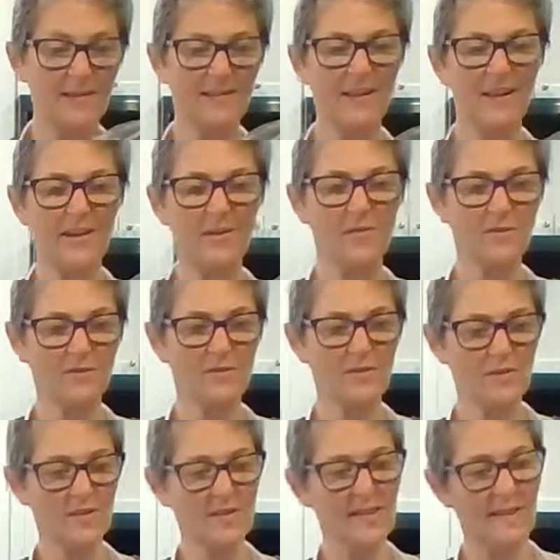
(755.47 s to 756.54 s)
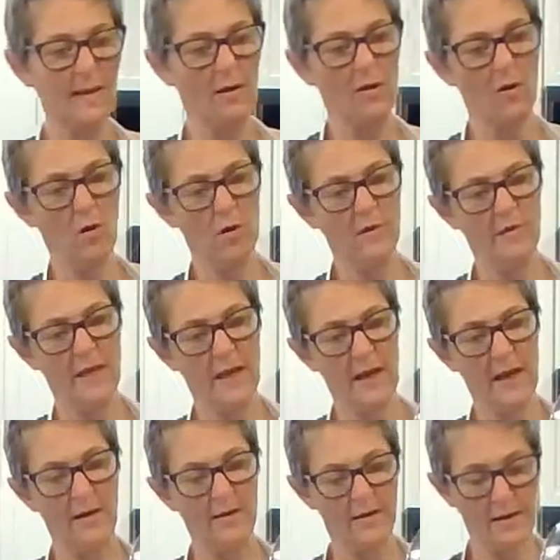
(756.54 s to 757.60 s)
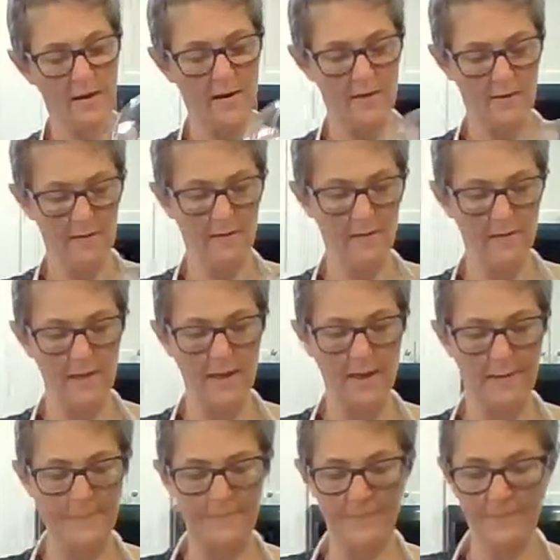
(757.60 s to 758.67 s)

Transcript: You know, just get all of it out there. Okay.